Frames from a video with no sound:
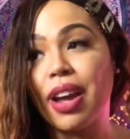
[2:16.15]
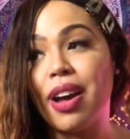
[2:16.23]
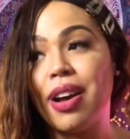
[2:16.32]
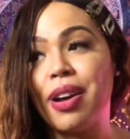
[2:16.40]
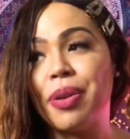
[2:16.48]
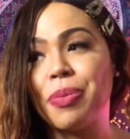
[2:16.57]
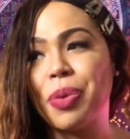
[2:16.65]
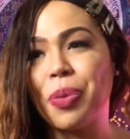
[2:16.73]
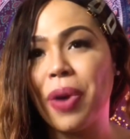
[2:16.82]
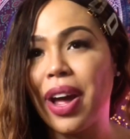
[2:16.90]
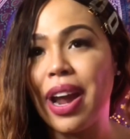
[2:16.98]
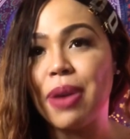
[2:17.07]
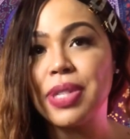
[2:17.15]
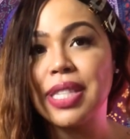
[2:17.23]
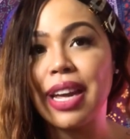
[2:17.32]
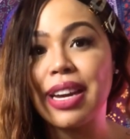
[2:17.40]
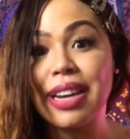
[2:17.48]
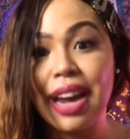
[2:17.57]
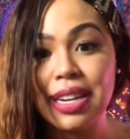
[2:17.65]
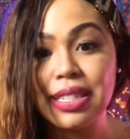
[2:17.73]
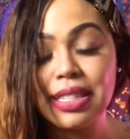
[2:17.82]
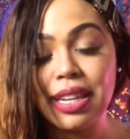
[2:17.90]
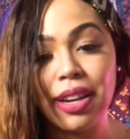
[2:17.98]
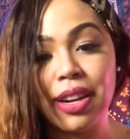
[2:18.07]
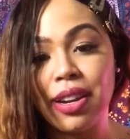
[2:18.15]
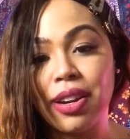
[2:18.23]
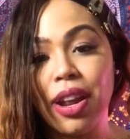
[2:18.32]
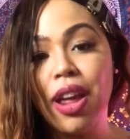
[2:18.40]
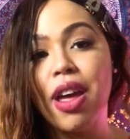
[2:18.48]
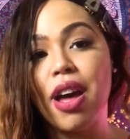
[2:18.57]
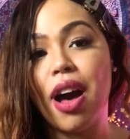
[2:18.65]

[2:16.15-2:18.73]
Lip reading: I was like 19.